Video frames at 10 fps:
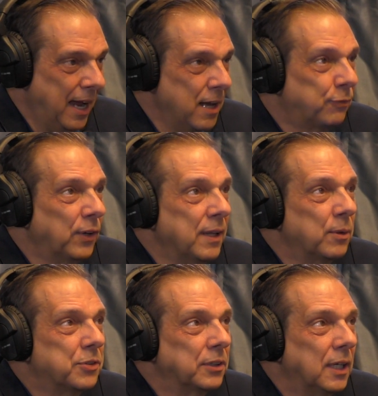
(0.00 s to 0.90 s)
had a friend that
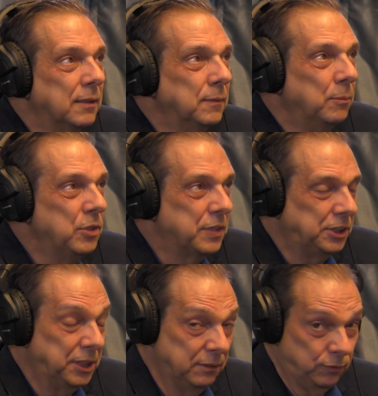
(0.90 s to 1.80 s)
was a
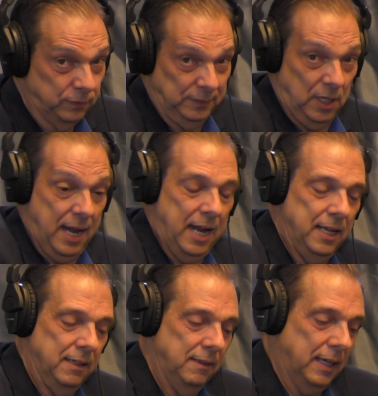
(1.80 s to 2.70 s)
musician,
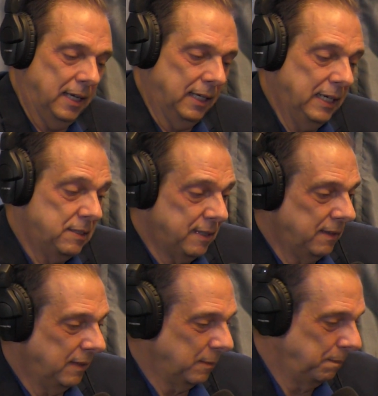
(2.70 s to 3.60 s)
and he said
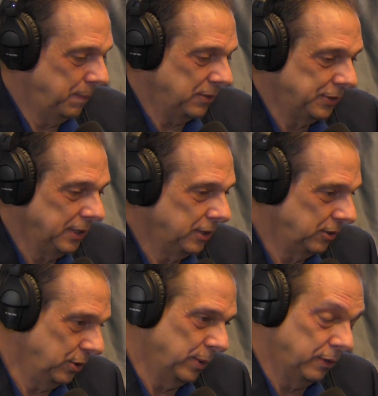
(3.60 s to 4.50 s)
that the best thing you can
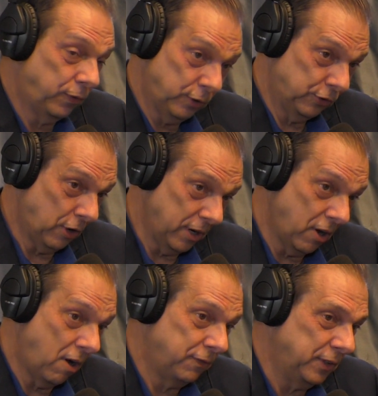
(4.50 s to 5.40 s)
do when you're first starting
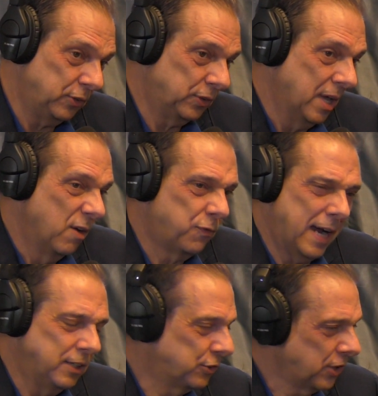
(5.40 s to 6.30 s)
off is
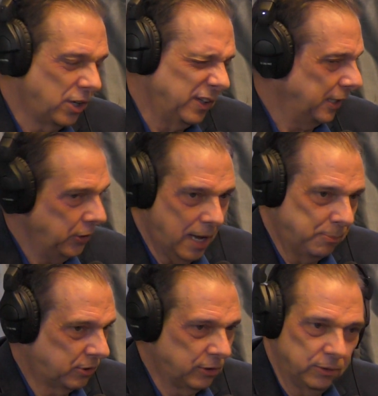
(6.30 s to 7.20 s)
find a song that you
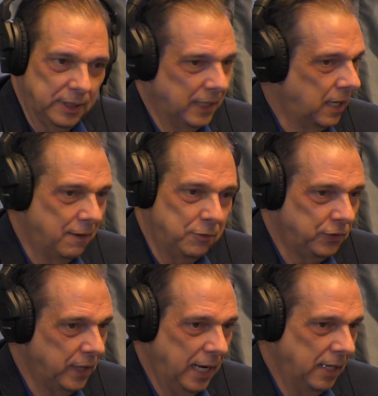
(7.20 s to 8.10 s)
absolutely love,
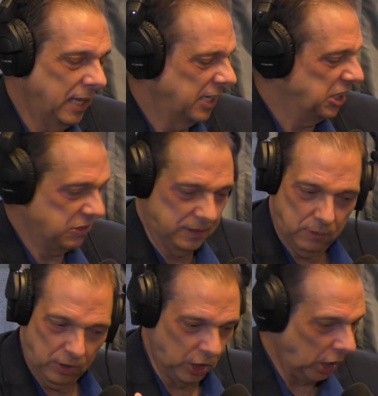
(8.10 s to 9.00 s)
and just
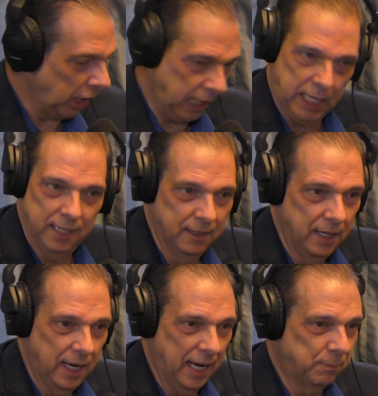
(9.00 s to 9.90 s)
learn it,
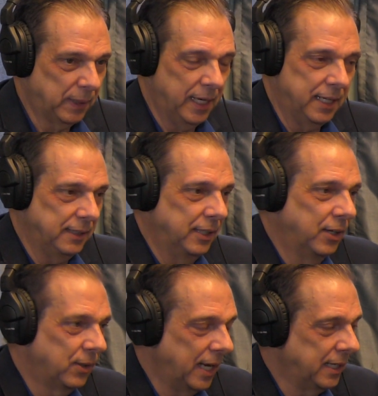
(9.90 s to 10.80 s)
and play
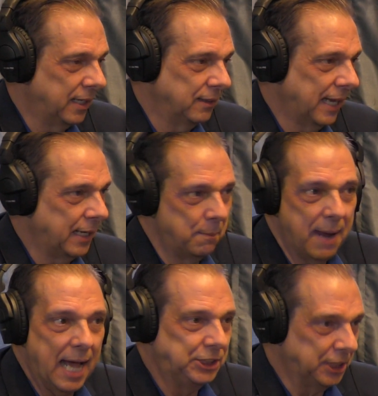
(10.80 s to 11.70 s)
it. Like
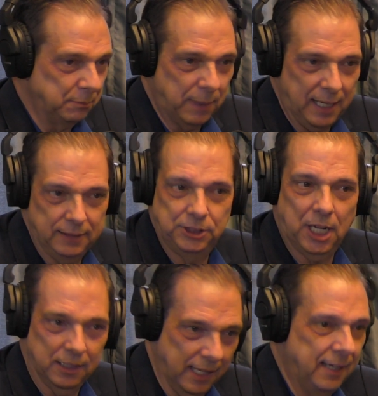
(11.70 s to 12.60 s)
Imagine by
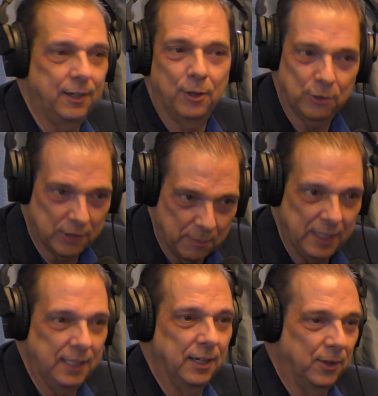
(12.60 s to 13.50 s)
John Lennon or
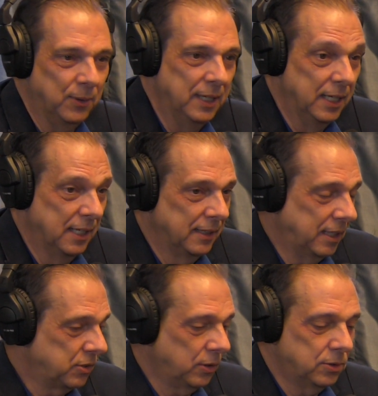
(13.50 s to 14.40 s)
something.
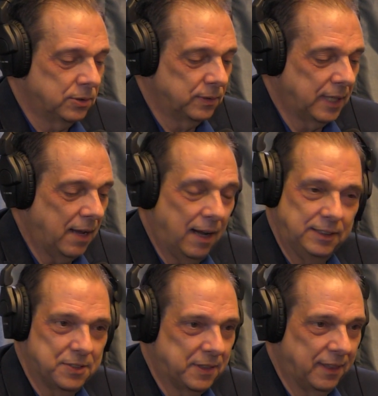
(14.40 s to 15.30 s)
I
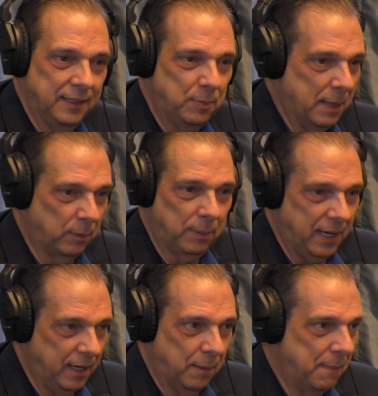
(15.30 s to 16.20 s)
just think to be able to
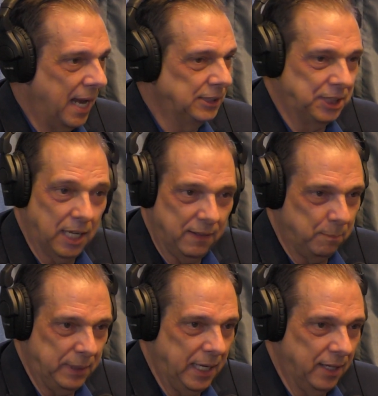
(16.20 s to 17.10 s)
play Imagine on the
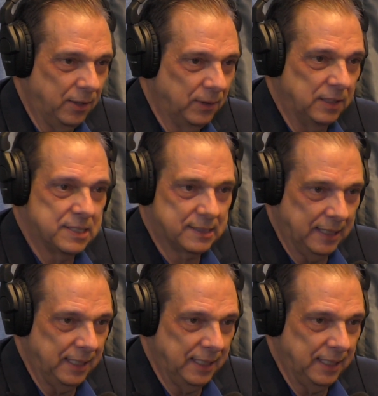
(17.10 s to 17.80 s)
piano and sing it.